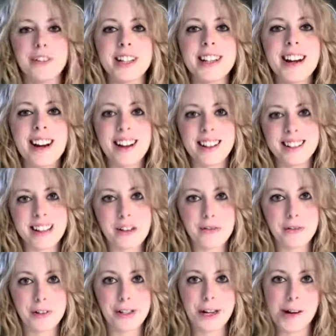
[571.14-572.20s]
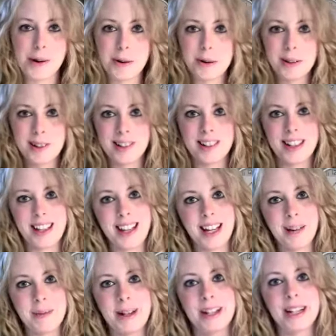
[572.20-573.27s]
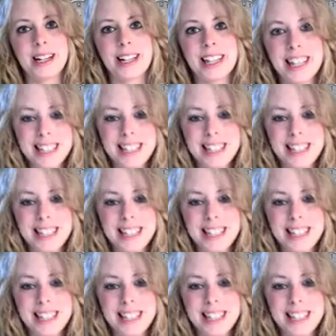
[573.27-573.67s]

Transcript: Frieda, not Frito. I think I'm hungry.